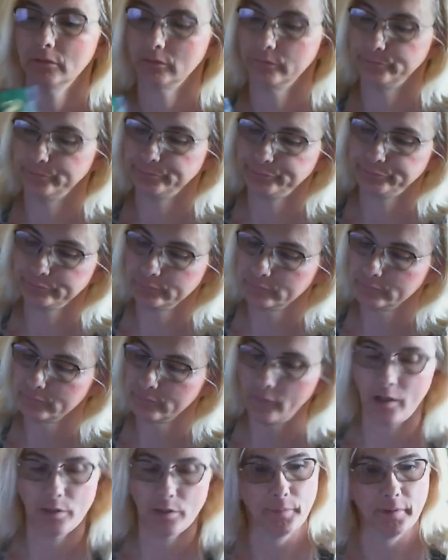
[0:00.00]
My first
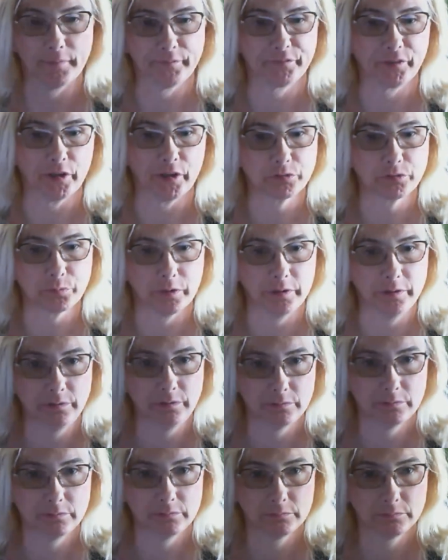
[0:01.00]
one,
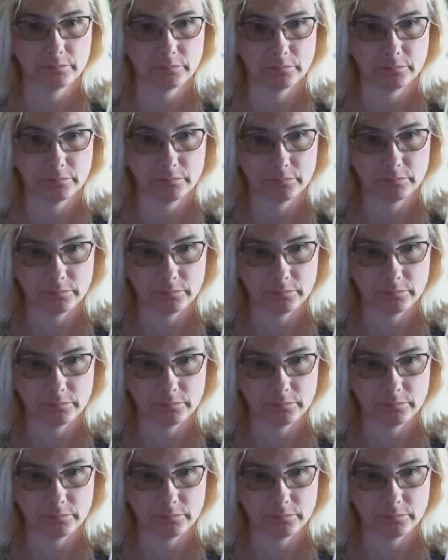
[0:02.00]
a year ago.